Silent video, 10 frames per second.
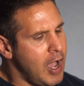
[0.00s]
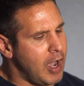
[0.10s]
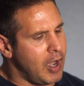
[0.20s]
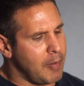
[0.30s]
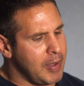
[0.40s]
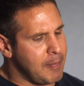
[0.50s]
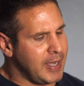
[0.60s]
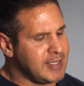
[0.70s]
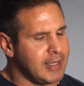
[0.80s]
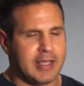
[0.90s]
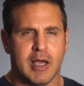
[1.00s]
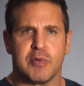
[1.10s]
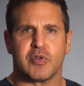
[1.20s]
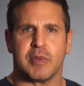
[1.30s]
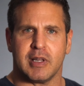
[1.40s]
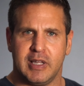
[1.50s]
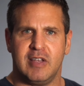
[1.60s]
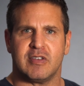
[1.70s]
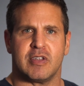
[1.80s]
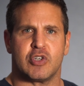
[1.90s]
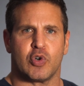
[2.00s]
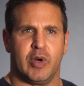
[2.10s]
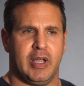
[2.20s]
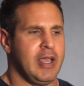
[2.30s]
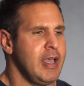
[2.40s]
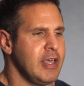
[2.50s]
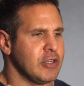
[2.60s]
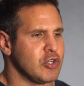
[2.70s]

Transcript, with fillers: Um, it basically comes from the leaves of the tree. The